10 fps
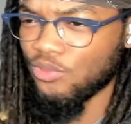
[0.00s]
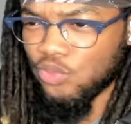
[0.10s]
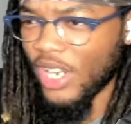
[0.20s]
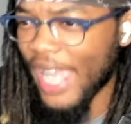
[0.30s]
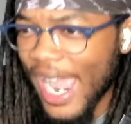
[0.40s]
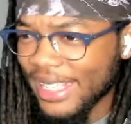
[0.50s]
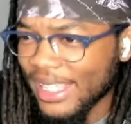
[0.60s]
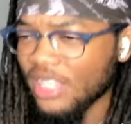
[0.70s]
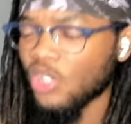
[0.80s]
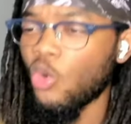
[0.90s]

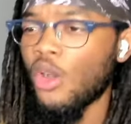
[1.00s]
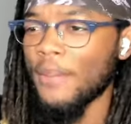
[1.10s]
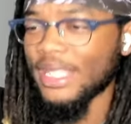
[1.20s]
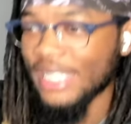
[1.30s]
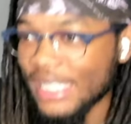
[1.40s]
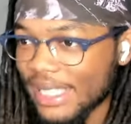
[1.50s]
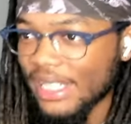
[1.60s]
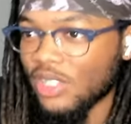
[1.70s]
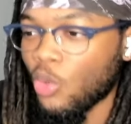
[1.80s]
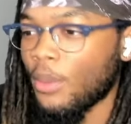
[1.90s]
reacting to him and
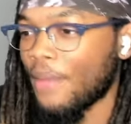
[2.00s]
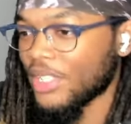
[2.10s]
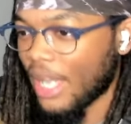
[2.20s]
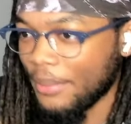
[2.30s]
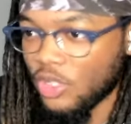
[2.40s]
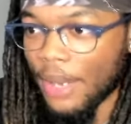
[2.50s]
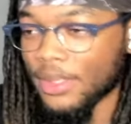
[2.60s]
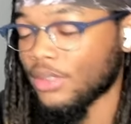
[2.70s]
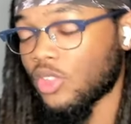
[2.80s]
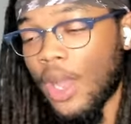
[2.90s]
listening to him every time he
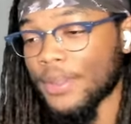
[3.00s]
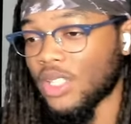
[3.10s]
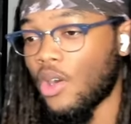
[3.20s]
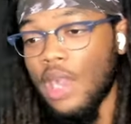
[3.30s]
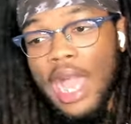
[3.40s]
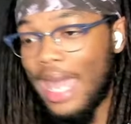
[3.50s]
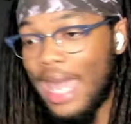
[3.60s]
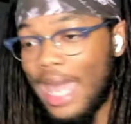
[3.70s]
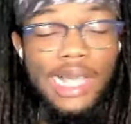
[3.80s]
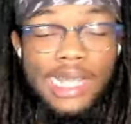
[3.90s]
drop the, drop a song, I
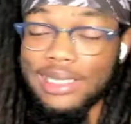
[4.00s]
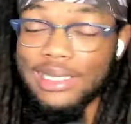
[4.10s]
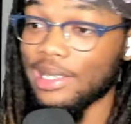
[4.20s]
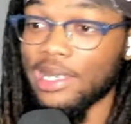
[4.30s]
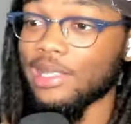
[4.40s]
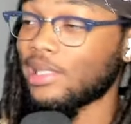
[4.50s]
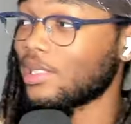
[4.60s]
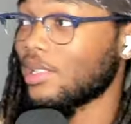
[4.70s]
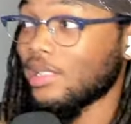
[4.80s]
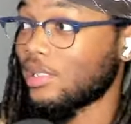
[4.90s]
ain't gonna lie, this nigga
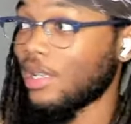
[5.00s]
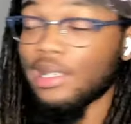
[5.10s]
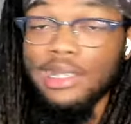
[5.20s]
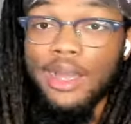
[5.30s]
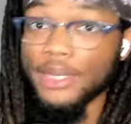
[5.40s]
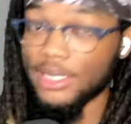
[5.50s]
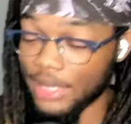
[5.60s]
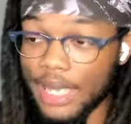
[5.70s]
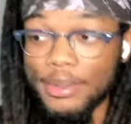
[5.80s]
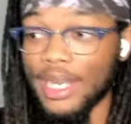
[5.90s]
consistent as shit. I'ma
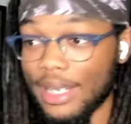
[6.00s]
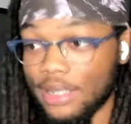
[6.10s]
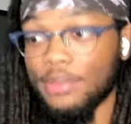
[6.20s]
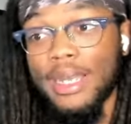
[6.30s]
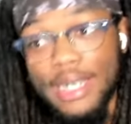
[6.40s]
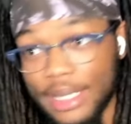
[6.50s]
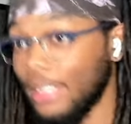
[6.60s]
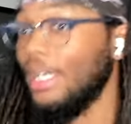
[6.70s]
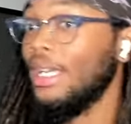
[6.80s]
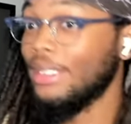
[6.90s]
just keep it honest, my
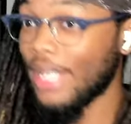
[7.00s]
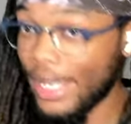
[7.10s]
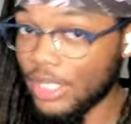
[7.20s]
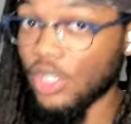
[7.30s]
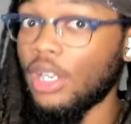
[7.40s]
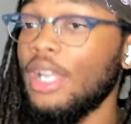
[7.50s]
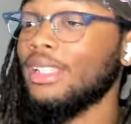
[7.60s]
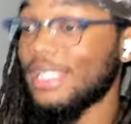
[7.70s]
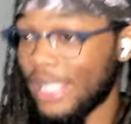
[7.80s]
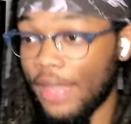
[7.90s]
nigga. Lazer,
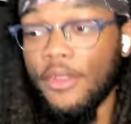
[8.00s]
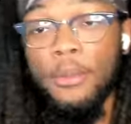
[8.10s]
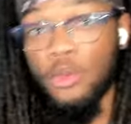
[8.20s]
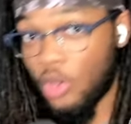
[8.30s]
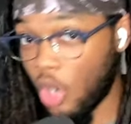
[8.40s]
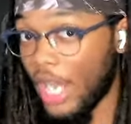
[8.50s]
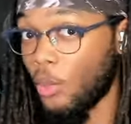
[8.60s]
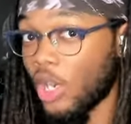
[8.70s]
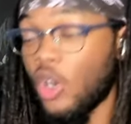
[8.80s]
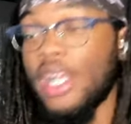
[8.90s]
let's give him
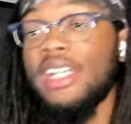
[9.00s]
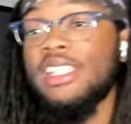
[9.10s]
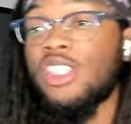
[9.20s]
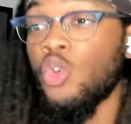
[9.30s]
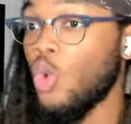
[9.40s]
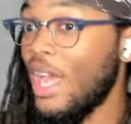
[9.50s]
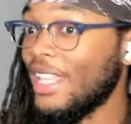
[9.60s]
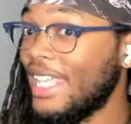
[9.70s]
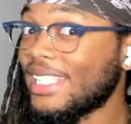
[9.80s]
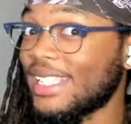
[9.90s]
credit where credit is due.
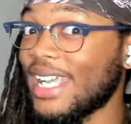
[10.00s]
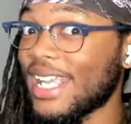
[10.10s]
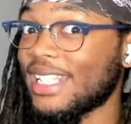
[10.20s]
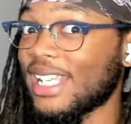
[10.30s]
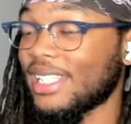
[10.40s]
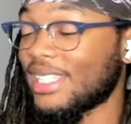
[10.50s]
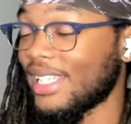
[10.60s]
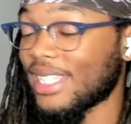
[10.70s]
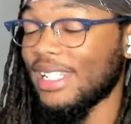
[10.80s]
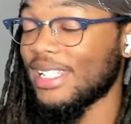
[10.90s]
This nigga is
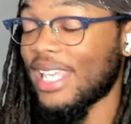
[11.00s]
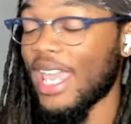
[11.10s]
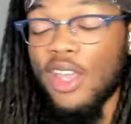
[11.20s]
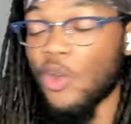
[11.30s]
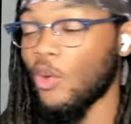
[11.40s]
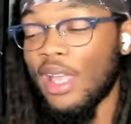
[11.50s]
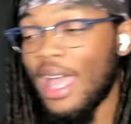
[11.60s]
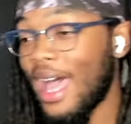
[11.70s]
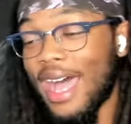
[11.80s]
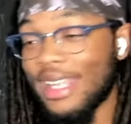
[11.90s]
consistent as hell.
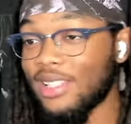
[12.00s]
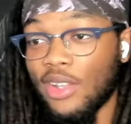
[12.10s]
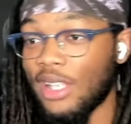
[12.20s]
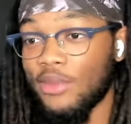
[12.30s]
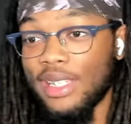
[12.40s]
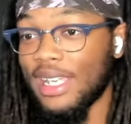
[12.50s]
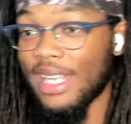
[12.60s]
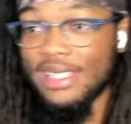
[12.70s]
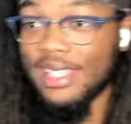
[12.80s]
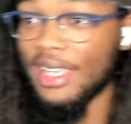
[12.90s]
That's all I really
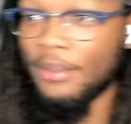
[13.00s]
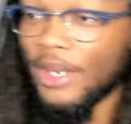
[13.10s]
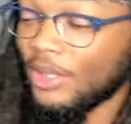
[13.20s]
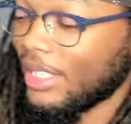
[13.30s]
gotta say about